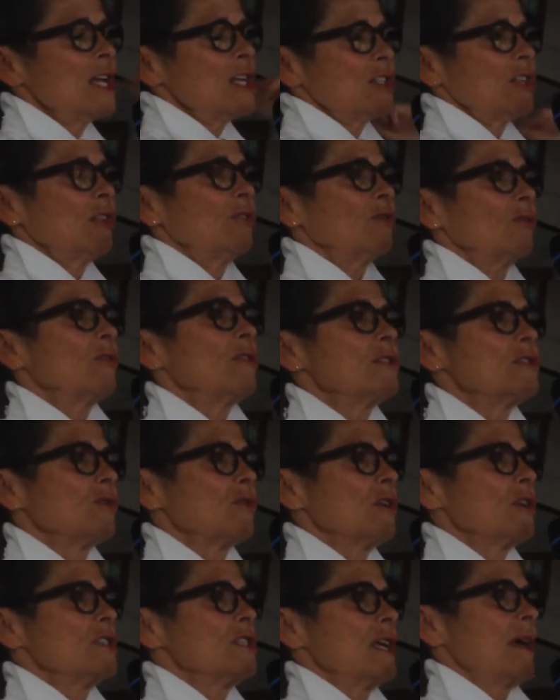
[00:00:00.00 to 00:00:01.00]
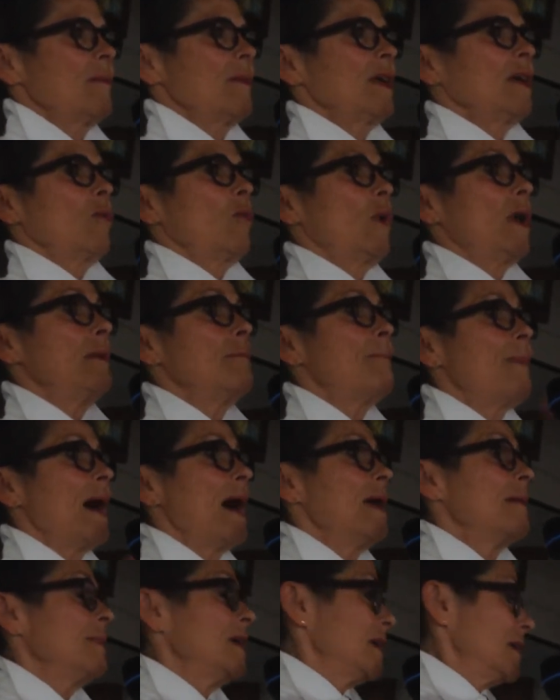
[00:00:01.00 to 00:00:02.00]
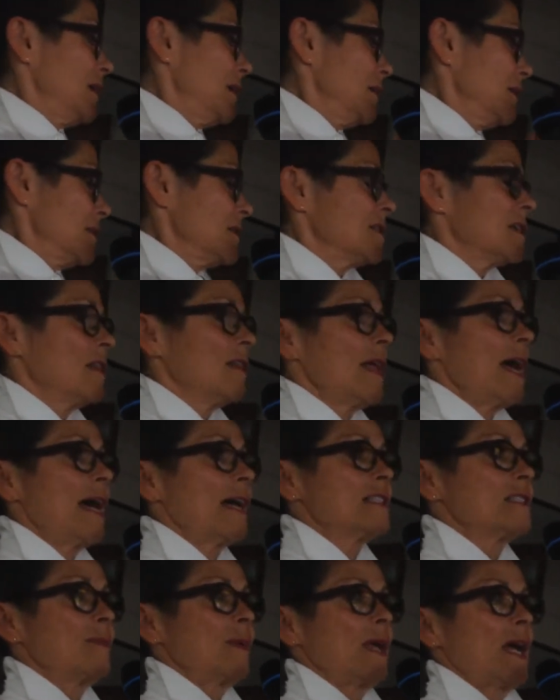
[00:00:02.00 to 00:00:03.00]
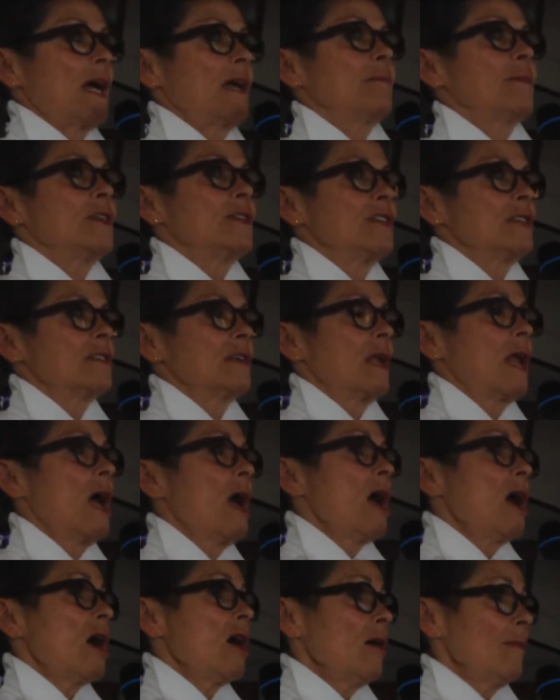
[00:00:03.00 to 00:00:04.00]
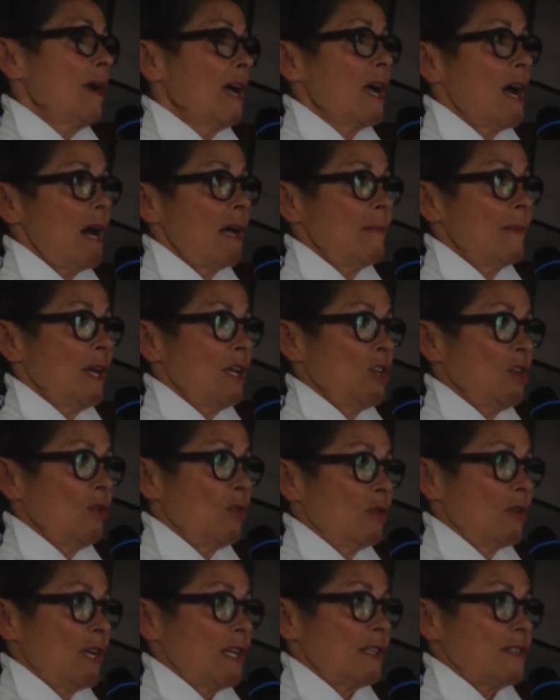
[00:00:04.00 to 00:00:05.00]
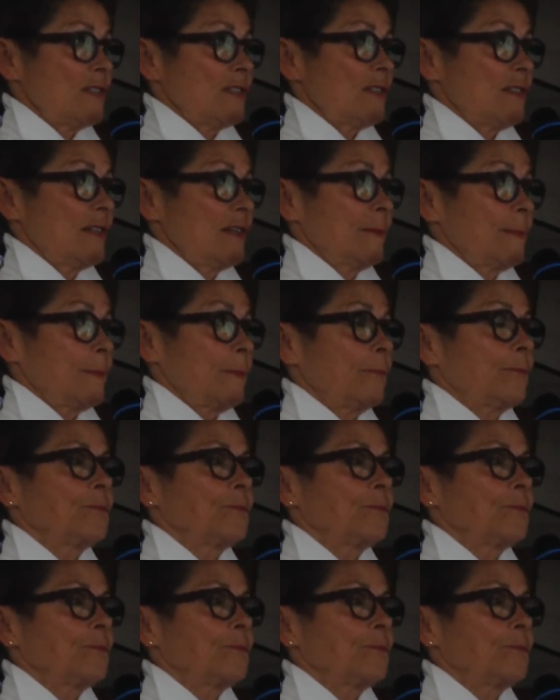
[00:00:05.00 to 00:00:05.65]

She threw this orange at me. It went by me and hit this glass behind me, and she said, oh my God, my uterus. I